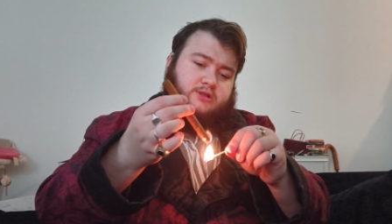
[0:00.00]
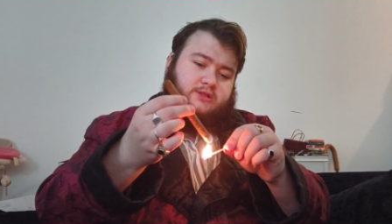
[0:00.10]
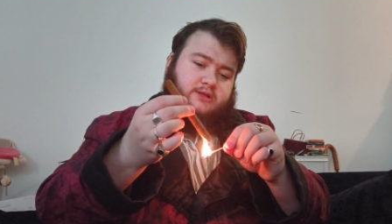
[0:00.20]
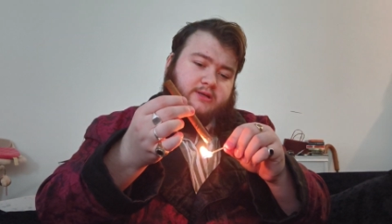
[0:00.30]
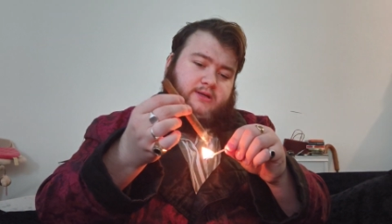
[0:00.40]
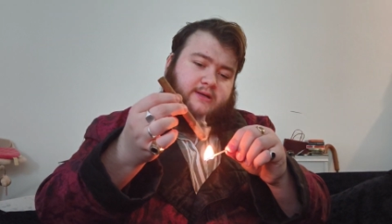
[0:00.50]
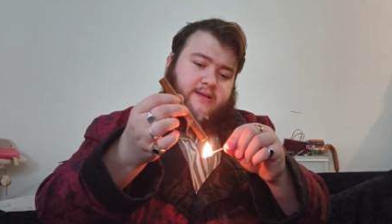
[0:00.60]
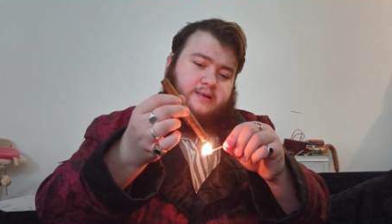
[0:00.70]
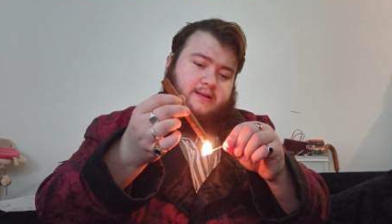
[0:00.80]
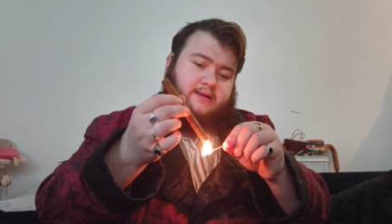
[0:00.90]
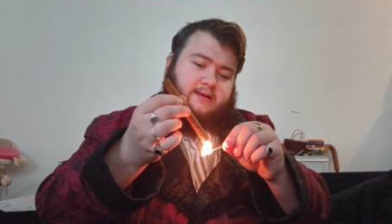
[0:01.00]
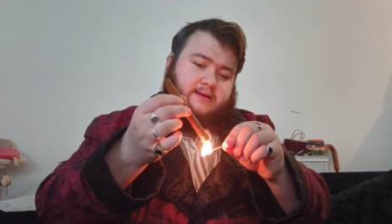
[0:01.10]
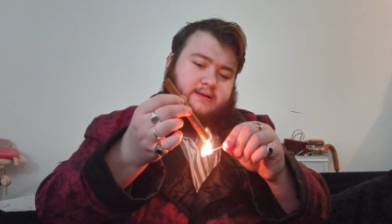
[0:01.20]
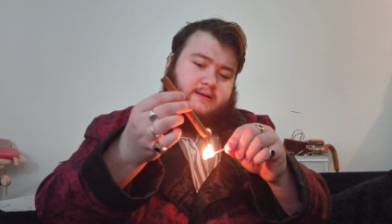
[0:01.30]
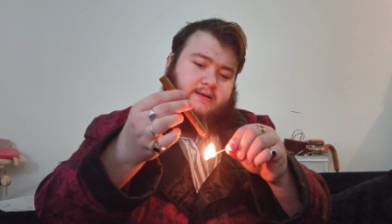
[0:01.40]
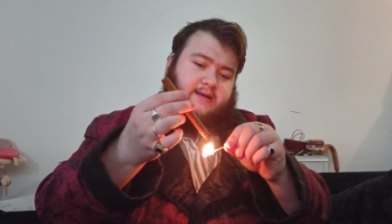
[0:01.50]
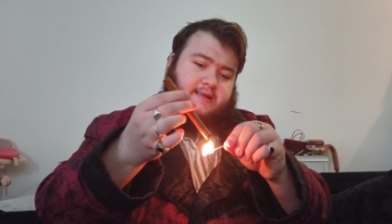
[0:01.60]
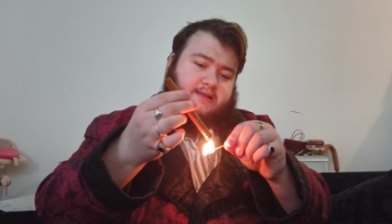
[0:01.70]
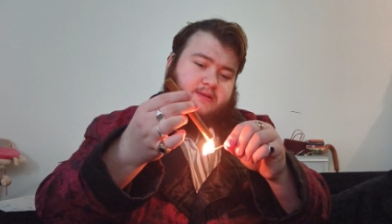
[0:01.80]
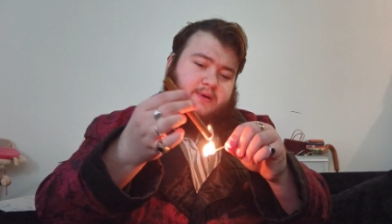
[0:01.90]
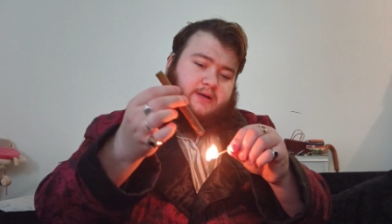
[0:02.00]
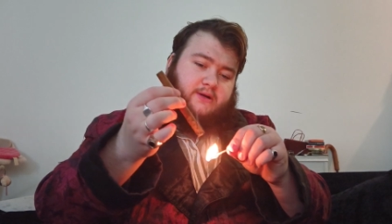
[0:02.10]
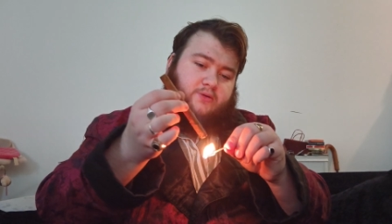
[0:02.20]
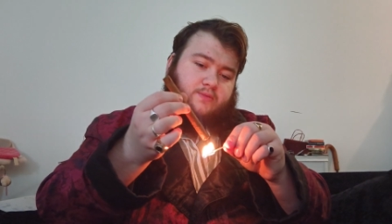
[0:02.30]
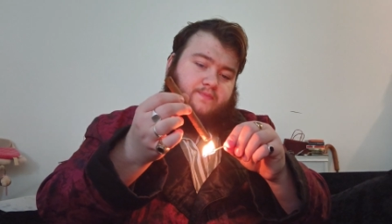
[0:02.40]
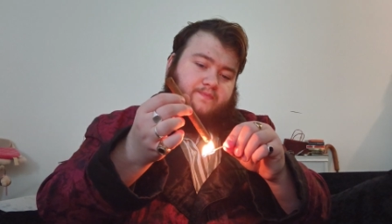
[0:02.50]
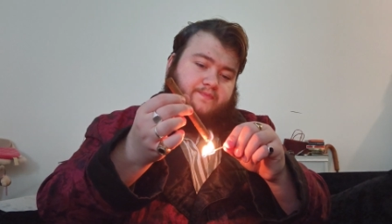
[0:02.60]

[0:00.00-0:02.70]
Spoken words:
just to get that tobacco